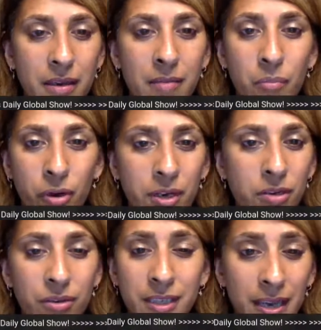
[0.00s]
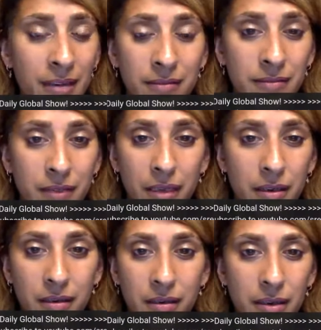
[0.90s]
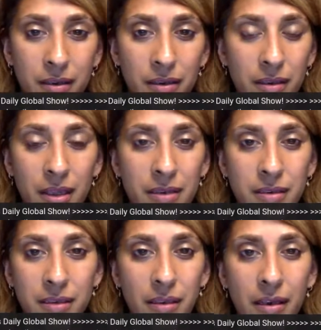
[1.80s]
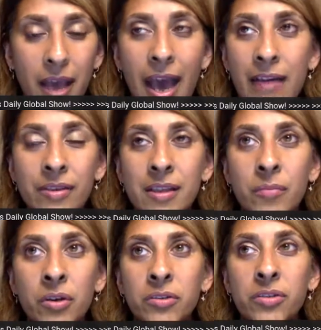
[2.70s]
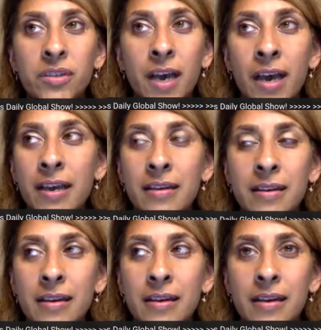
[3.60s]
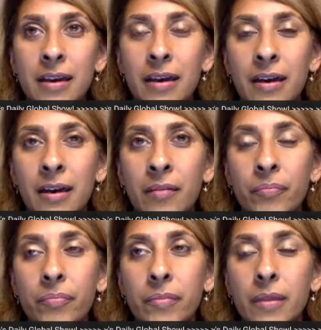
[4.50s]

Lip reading: and break your day. Like, and having them on your side, and